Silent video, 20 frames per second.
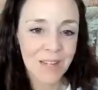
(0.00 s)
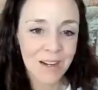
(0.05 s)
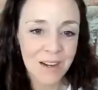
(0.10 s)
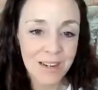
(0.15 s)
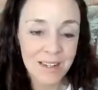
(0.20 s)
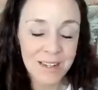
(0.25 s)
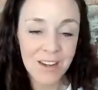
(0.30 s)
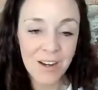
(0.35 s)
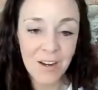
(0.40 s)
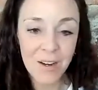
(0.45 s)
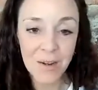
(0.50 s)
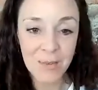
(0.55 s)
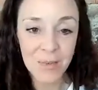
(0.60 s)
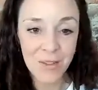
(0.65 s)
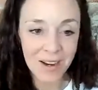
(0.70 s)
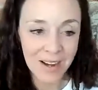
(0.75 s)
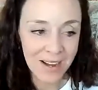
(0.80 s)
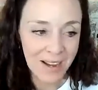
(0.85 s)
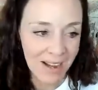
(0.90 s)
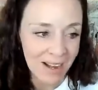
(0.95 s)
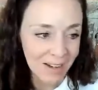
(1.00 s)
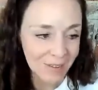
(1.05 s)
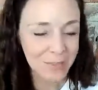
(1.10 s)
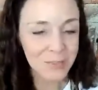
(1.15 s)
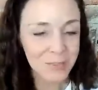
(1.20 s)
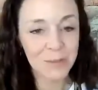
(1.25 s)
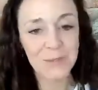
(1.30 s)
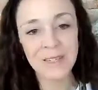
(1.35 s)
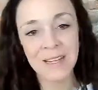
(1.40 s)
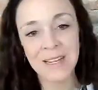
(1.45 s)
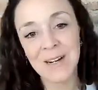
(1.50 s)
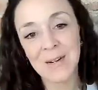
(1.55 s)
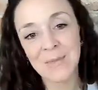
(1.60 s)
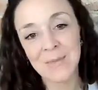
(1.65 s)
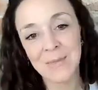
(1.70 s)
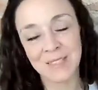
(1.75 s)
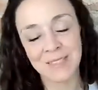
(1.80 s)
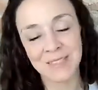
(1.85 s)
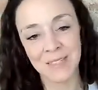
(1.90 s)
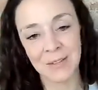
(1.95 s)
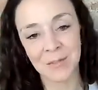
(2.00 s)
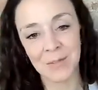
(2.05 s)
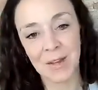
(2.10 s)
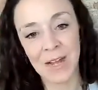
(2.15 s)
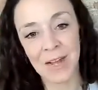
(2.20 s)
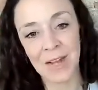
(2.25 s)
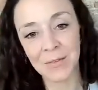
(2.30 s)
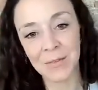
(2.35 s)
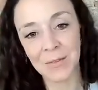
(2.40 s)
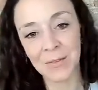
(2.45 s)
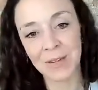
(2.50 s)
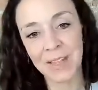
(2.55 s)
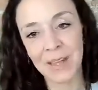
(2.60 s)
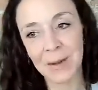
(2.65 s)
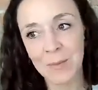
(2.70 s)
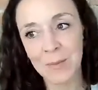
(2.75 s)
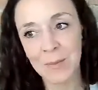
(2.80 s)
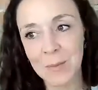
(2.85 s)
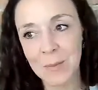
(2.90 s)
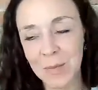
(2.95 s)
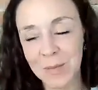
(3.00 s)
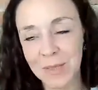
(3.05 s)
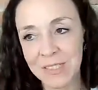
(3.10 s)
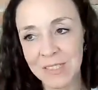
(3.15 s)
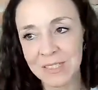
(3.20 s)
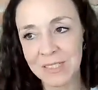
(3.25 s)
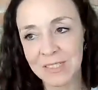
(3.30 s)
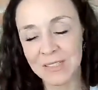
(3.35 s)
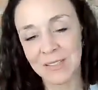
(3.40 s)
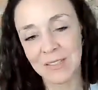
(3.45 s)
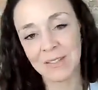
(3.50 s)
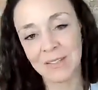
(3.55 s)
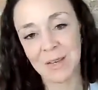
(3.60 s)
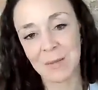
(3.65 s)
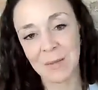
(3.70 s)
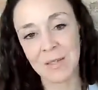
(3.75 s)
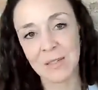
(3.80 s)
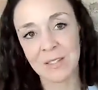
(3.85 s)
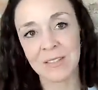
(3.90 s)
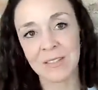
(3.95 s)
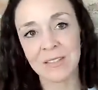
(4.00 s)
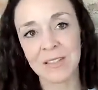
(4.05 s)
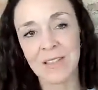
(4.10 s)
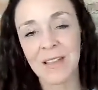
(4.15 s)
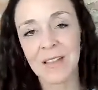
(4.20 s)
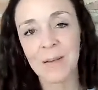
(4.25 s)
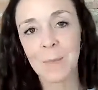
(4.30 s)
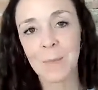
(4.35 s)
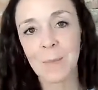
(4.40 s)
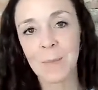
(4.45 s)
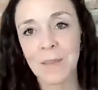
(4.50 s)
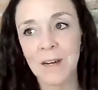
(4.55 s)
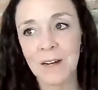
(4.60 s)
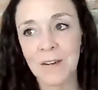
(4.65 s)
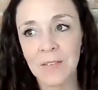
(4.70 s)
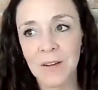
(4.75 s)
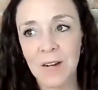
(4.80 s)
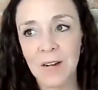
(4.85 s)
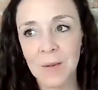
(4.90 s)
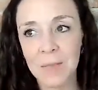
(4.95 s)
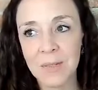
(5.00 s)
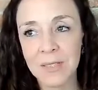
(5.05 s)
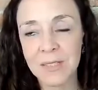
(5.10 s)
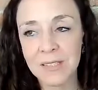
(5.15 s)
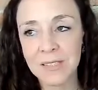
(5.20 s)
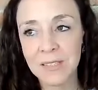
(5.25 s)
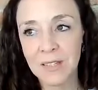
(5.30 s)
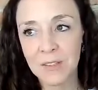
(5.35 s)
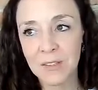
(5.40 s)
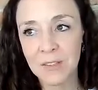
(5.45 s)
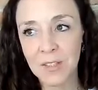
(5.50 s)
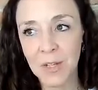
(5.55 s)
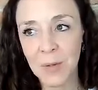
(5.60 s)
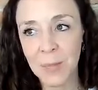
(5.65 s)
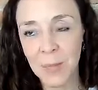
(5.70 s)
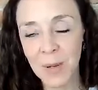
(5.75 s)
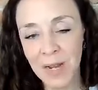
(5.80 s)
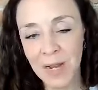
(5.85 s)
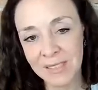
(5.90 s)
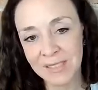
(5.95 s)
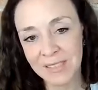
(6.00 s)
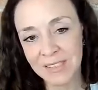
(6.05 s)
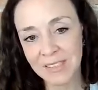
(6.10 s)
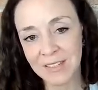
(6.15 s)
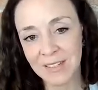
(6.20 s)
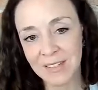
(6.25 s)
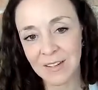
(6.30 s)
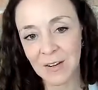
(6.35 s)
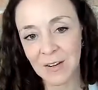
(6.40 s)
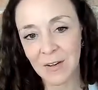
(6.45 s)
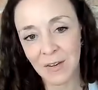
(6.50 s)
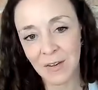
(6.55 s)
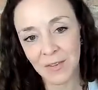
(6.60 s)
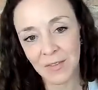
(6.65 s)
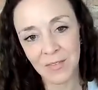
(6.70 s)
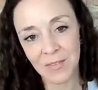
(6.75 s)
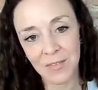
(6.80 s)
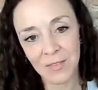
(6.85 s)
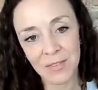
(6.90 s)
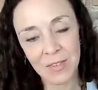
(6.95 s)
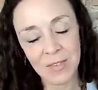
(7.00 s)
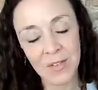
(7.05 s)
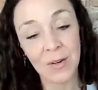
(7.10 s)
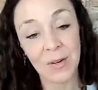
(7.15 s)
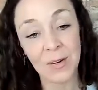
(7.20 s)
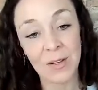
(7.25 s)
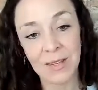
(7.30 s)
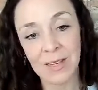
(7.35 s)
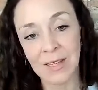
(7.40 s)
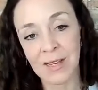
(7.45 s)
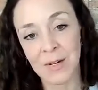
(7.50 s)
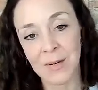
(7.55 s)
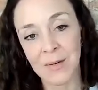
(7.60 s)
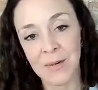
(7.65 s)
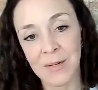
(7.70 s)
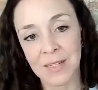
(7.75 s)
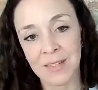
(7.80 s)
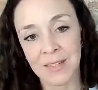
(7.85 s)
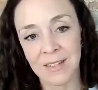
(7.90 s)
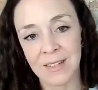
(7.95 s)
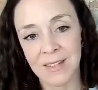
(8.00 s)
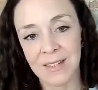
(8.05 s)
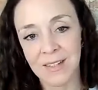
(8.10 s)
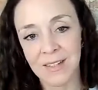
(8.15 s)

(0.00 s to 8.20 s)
I know that I have to allow myself, I have to allow my body to do that, because I'm in such a pattern of not allowing